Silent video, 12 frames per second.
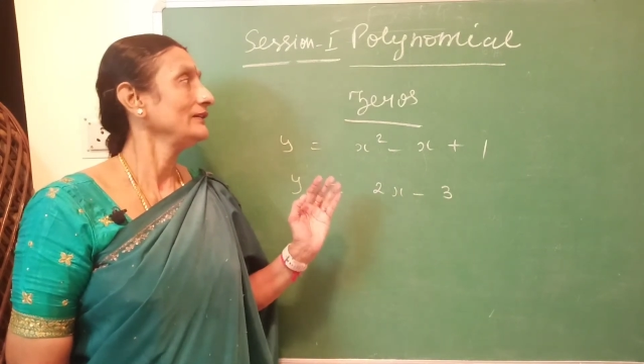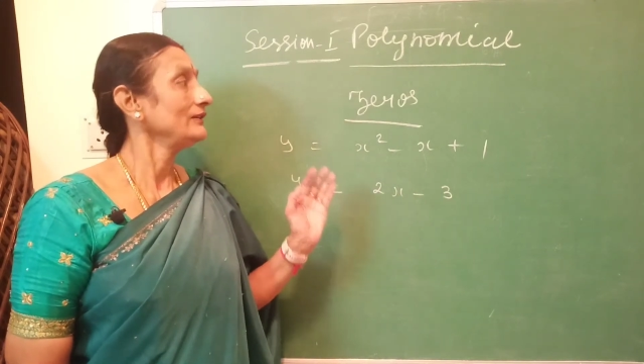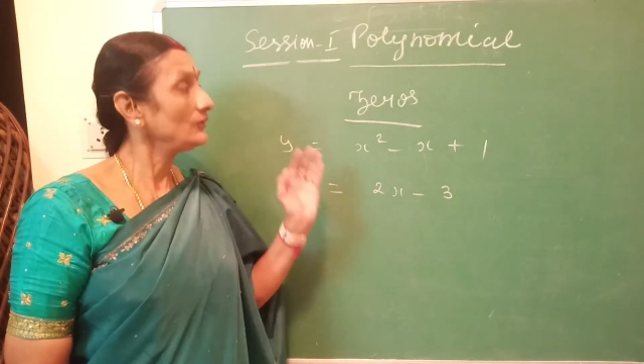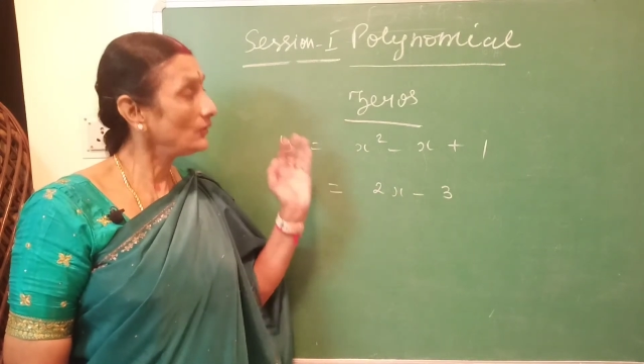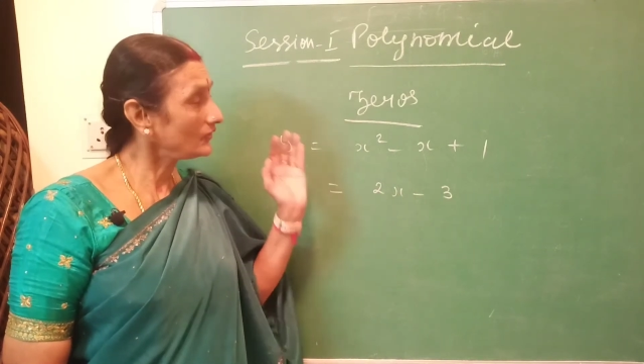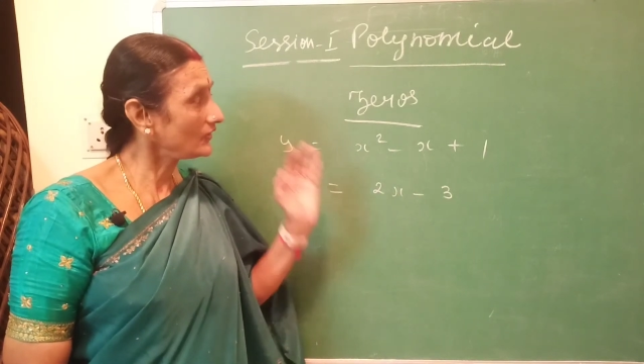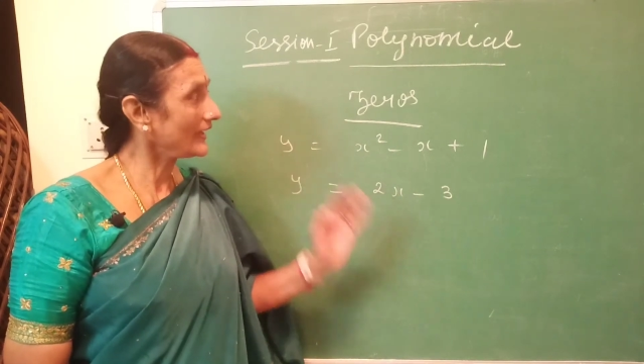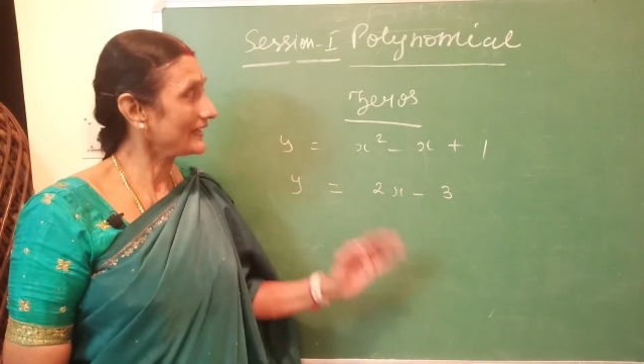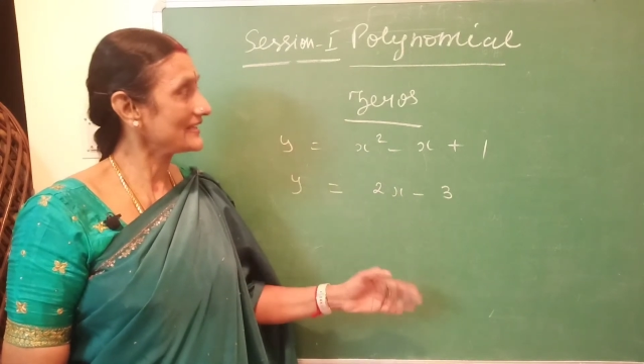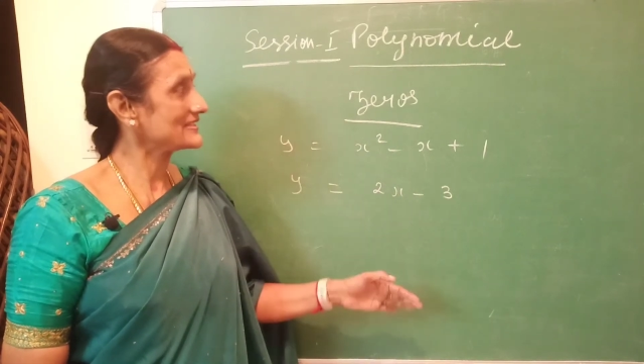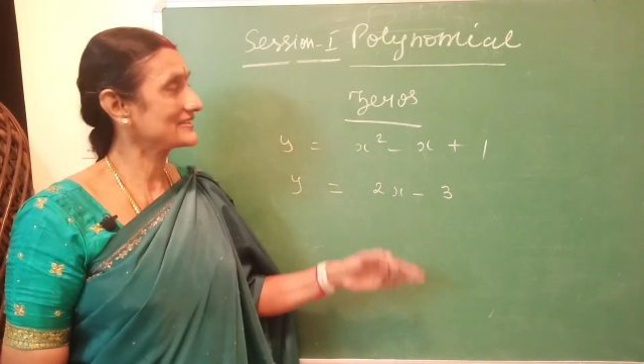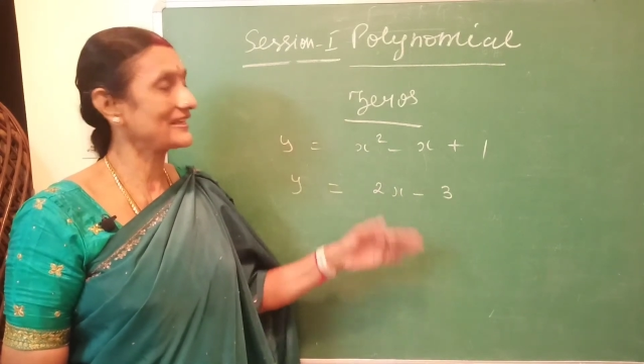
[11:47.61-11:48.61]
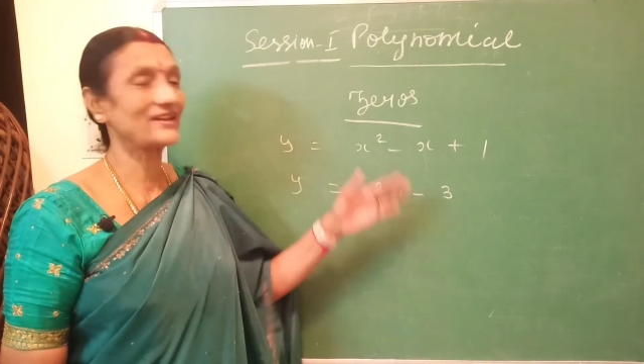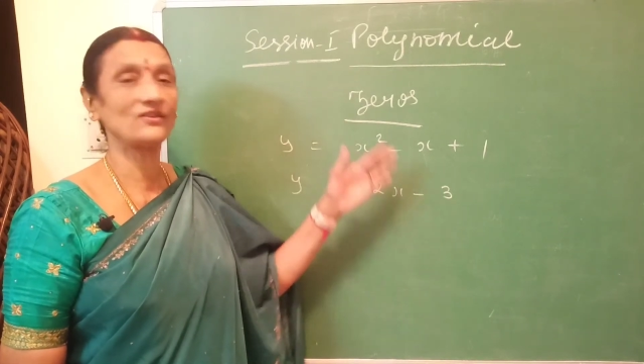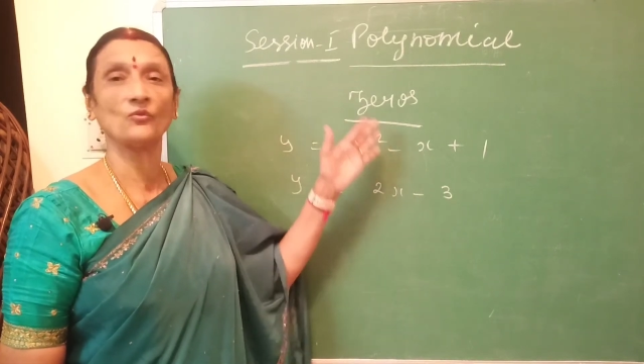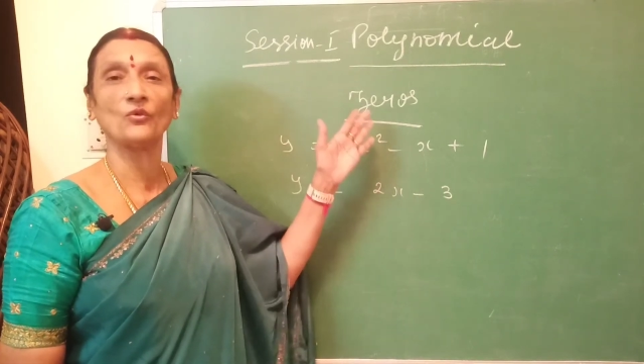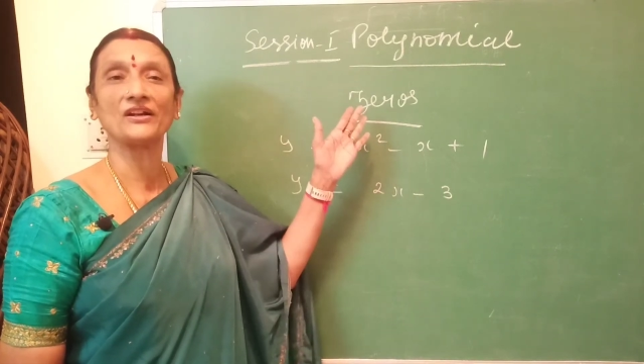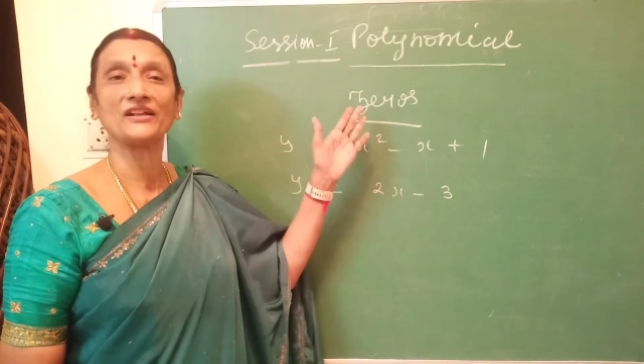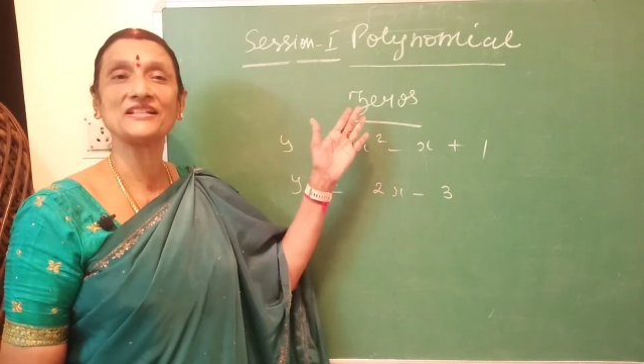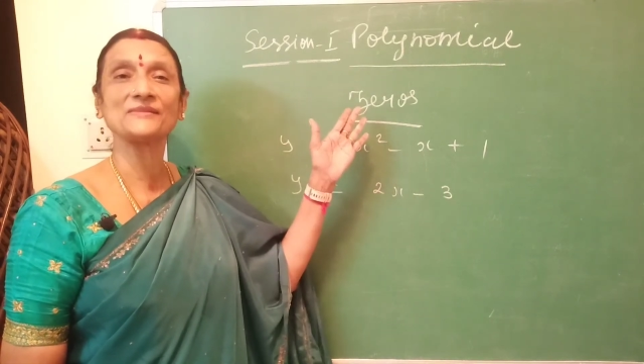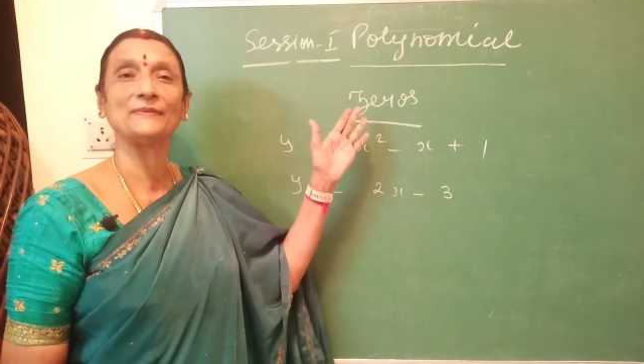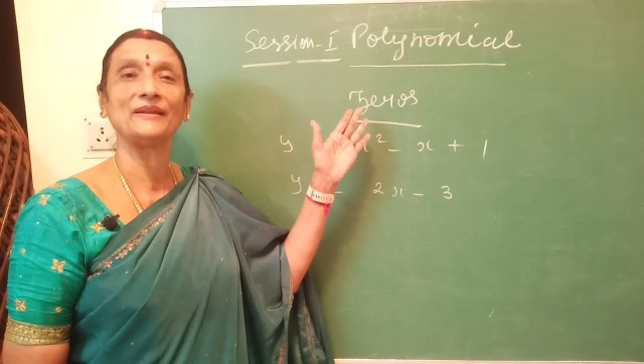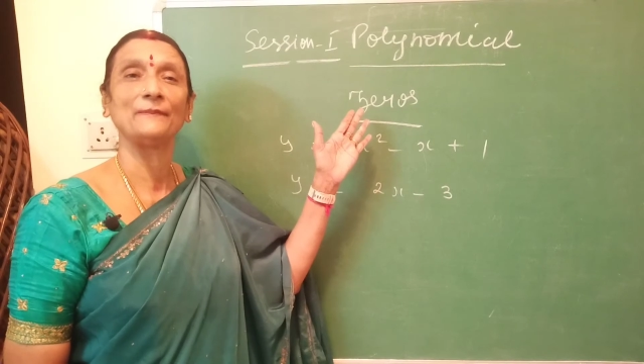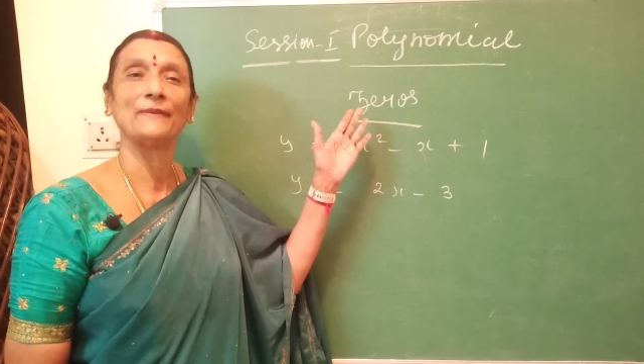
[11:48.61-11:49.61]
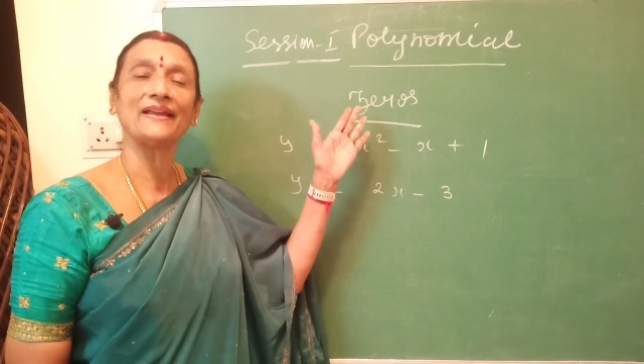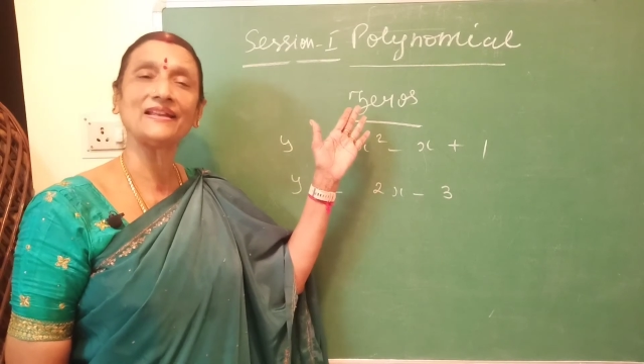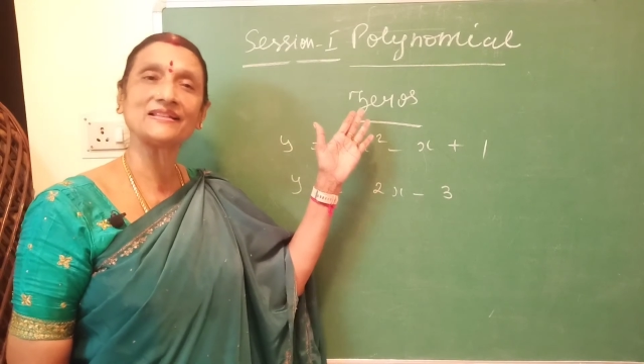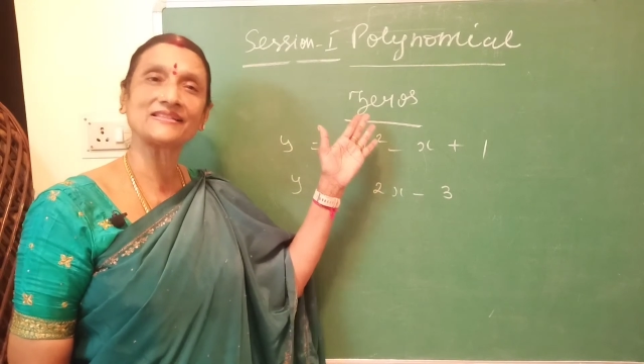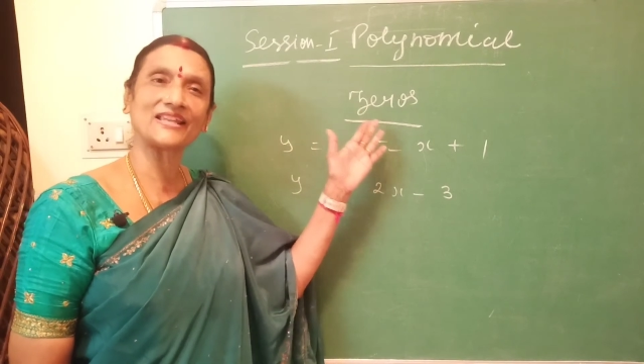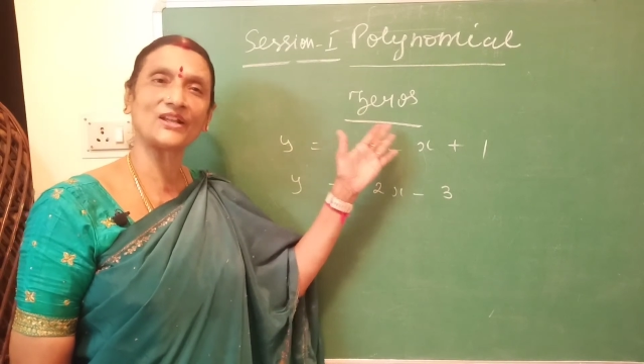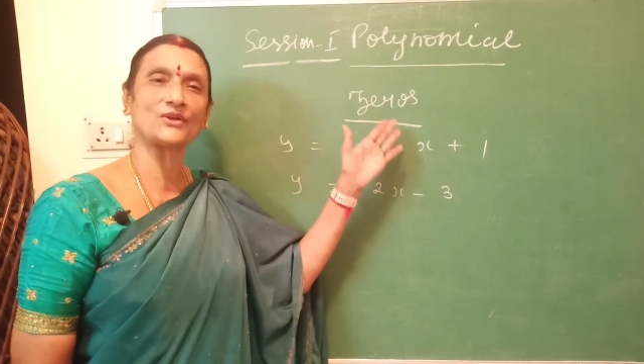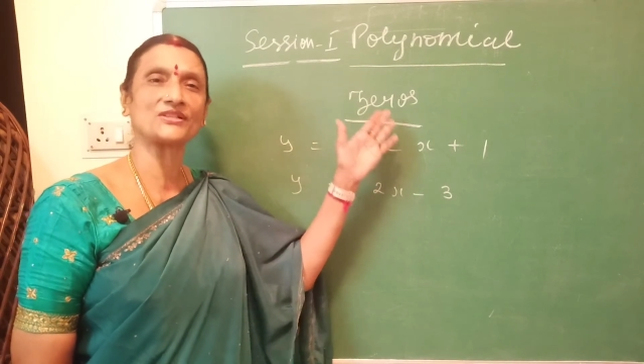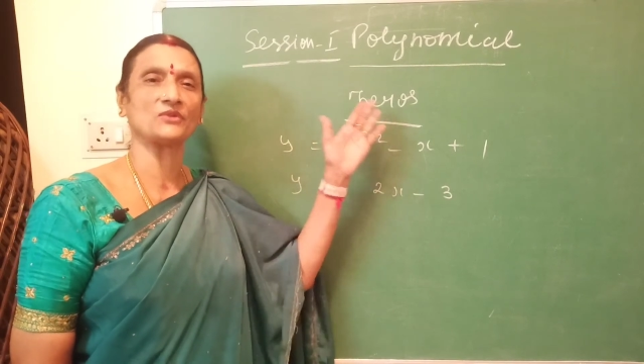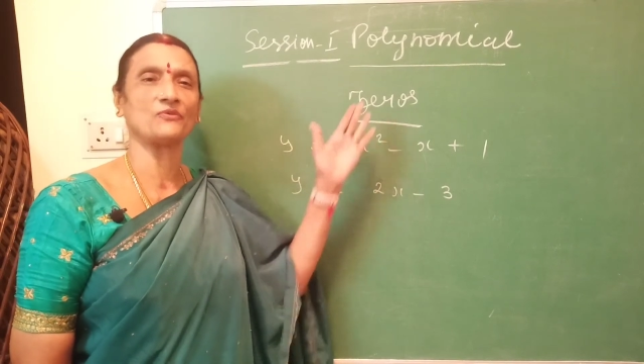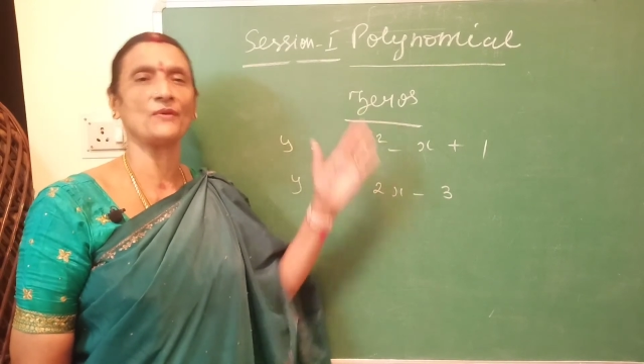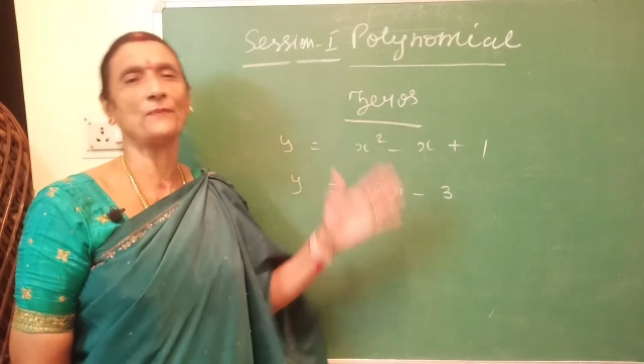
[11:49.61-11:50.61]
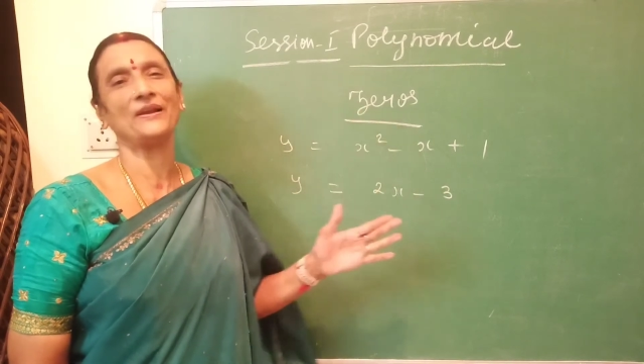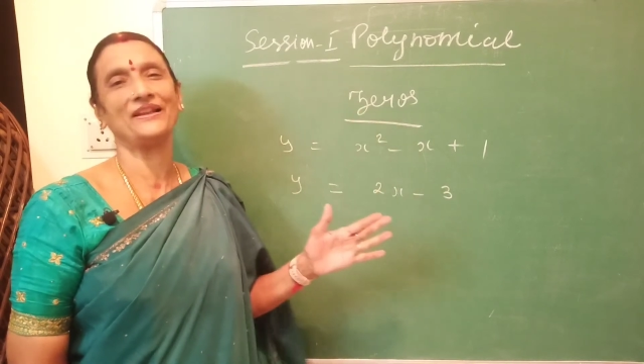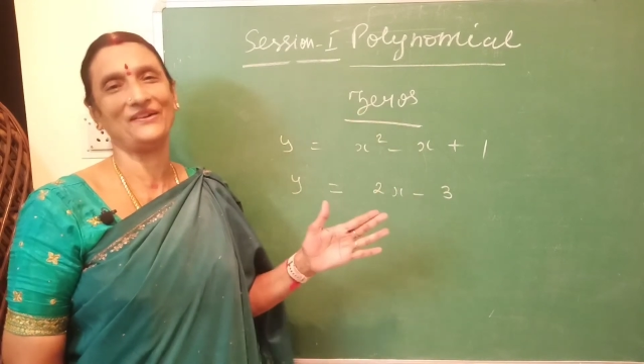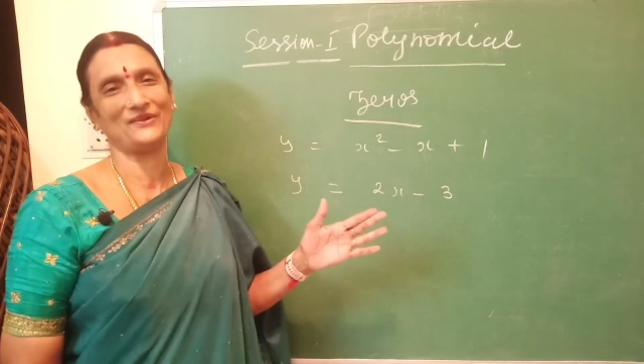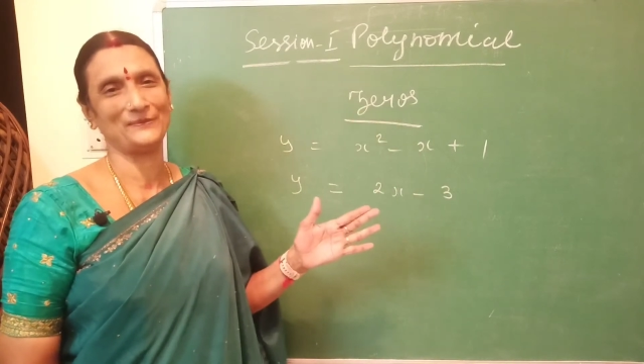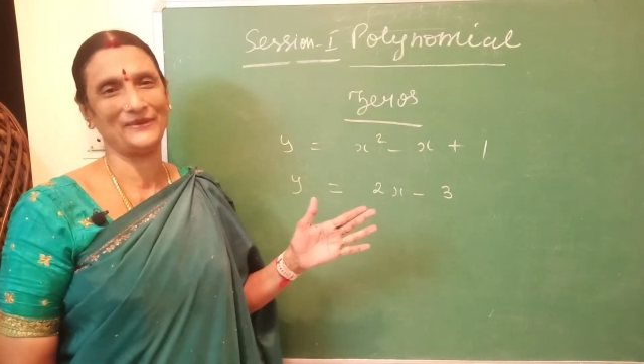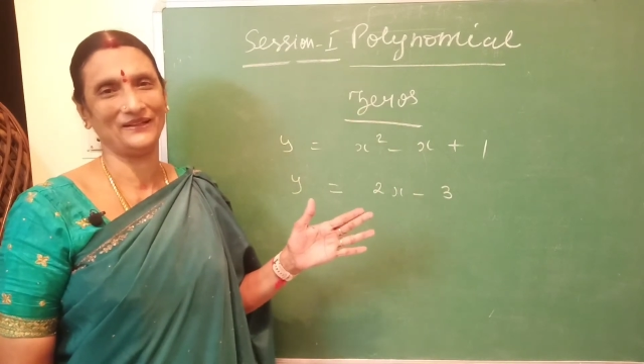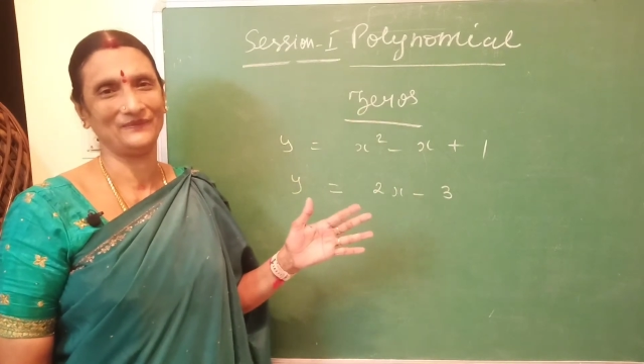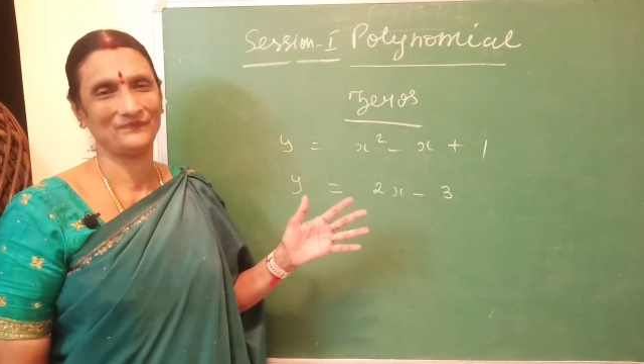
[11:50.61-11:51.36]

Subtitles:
you to understand what is meant by zeros of a polynomial.